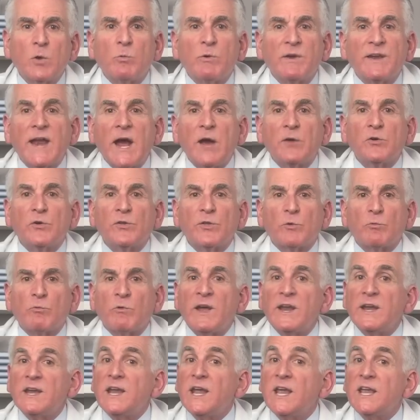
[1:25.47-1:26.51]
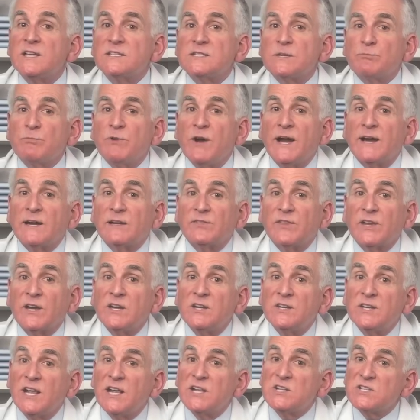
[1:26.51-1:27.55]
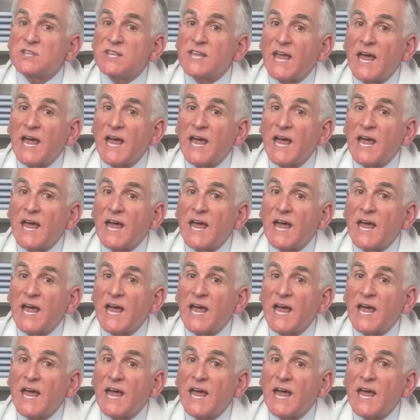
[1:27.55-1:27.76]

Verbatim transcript: We now know that Retin-A is a product that contains